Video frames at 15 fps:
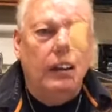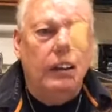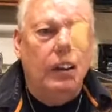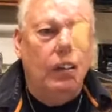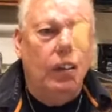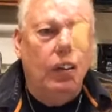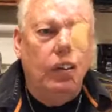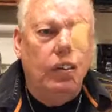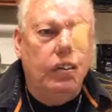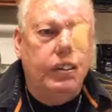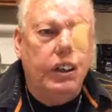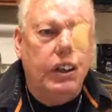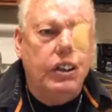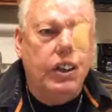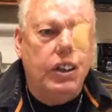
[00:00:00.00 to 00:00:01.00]
The world
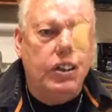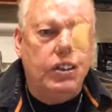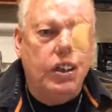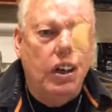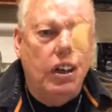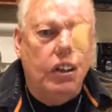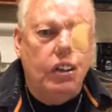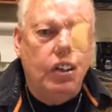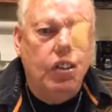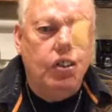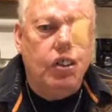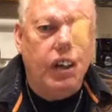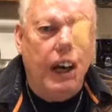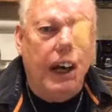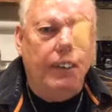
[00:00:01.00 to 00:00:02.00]
teaches, you
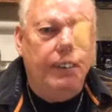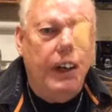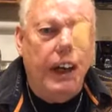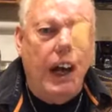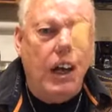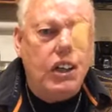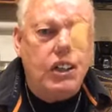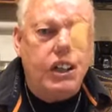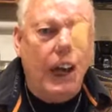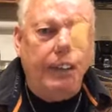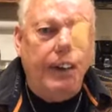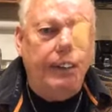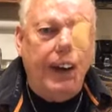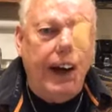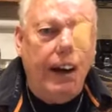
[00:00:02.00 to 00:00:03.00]
slap me, I'll
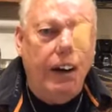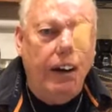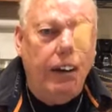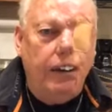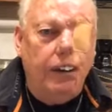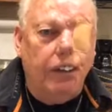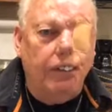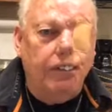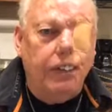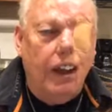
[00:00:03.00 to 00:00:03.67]
slap you back harder.